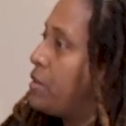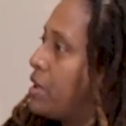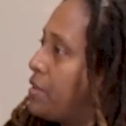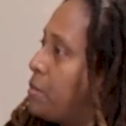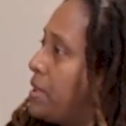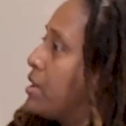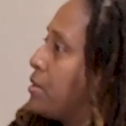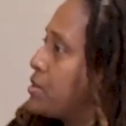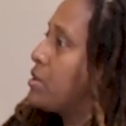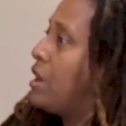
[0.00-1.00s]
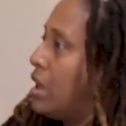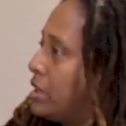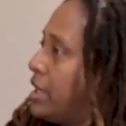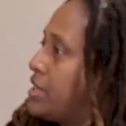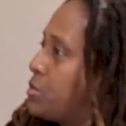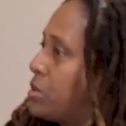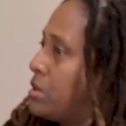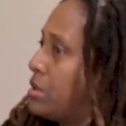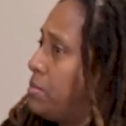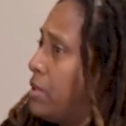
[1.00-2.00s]
your other peers or colleagues
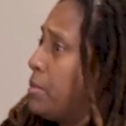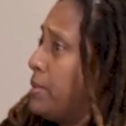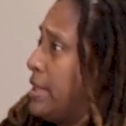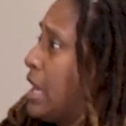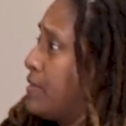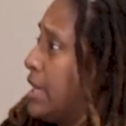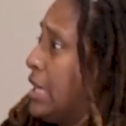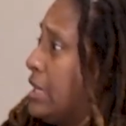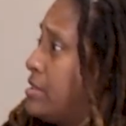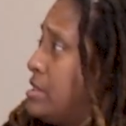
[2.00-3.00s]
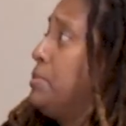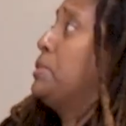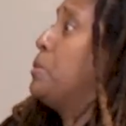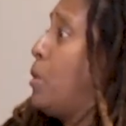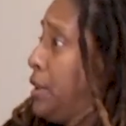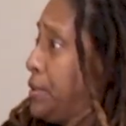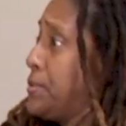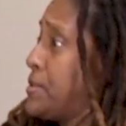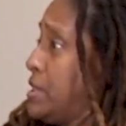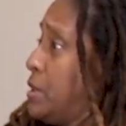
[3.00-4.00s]
were probably navigating similar
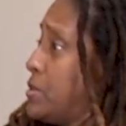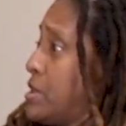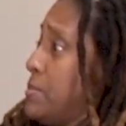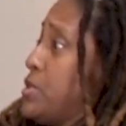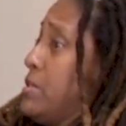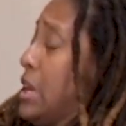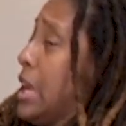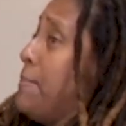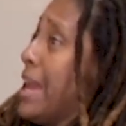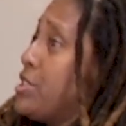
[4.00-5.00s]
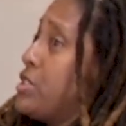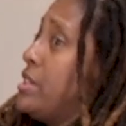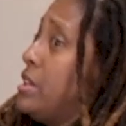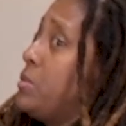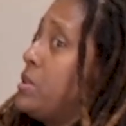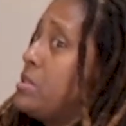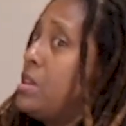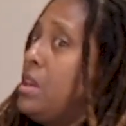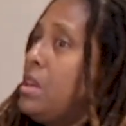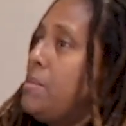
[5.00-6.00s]
waters, So I imagine that it
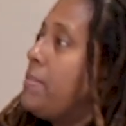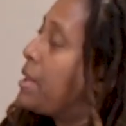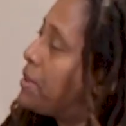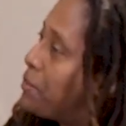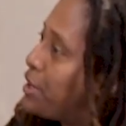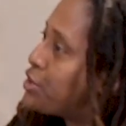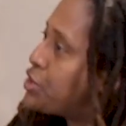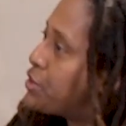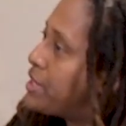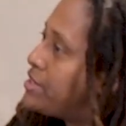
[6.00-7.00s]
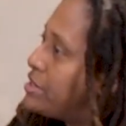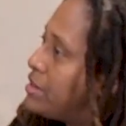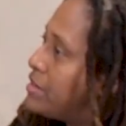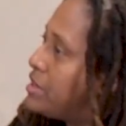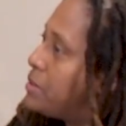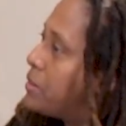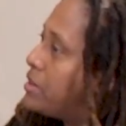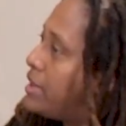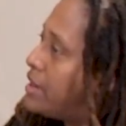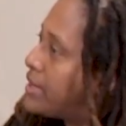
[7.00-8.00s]
was maybe reassuring to know that you
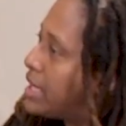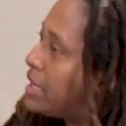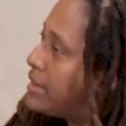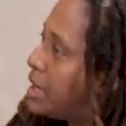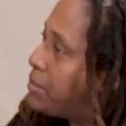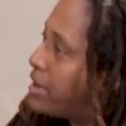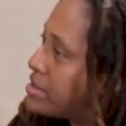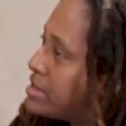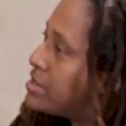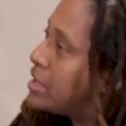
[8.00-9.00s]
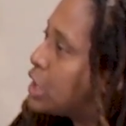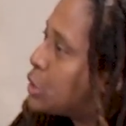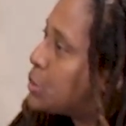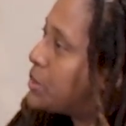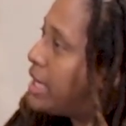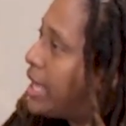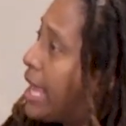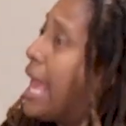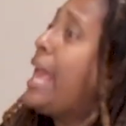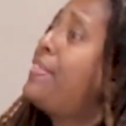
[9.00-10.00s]
weren't navigating that process alone.
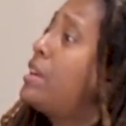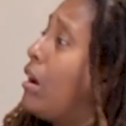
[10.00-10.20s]
And then